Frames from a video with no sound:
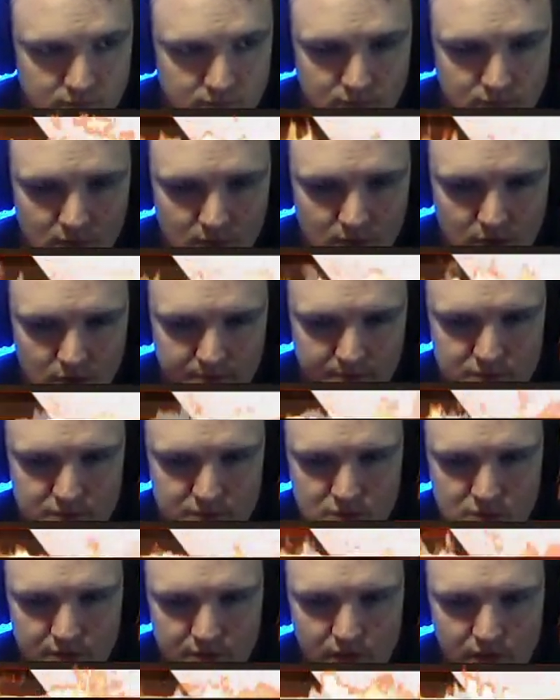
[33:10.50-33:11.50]
Okay, so if
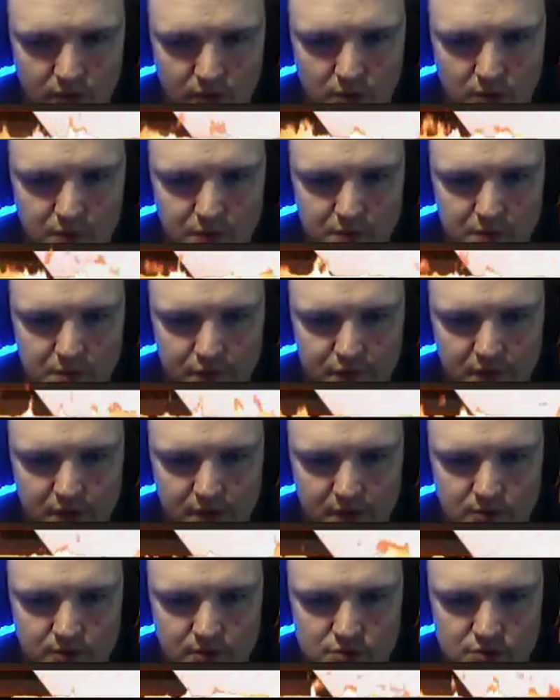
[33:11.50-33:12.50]
I run away from the fire, I'm
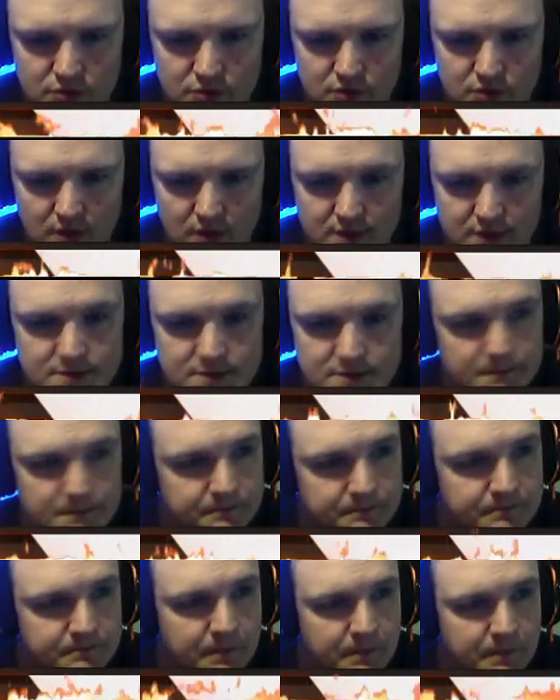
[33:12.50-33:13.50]
going to show you guys.
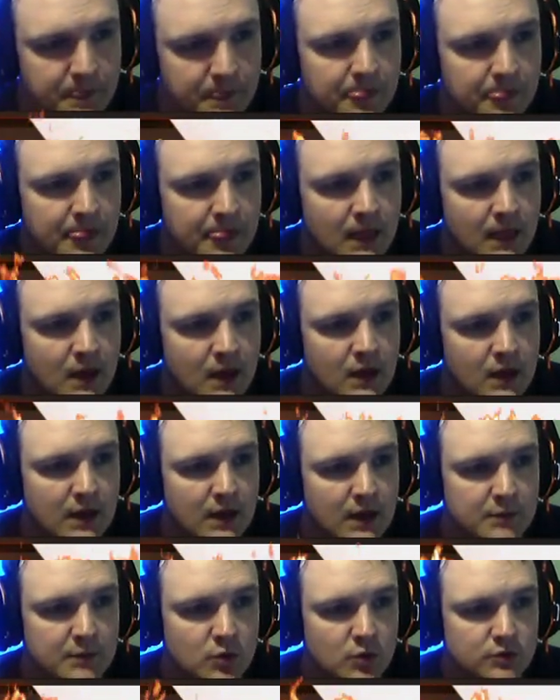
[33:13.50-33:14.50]
I'm
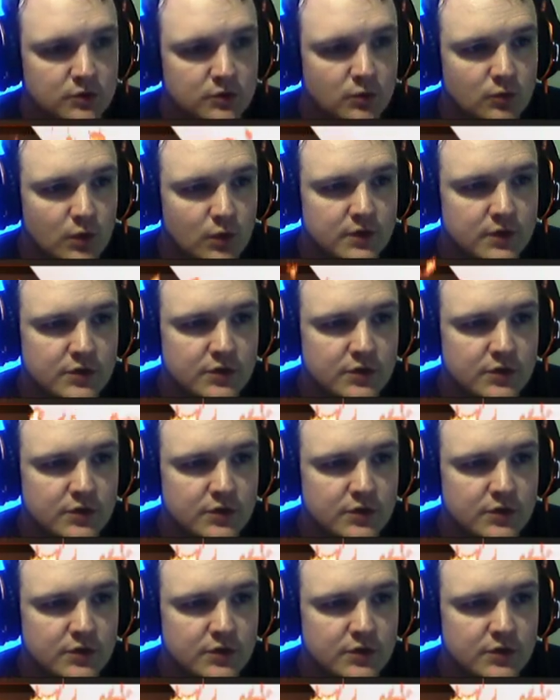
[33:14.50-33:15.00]
cold, 1 degree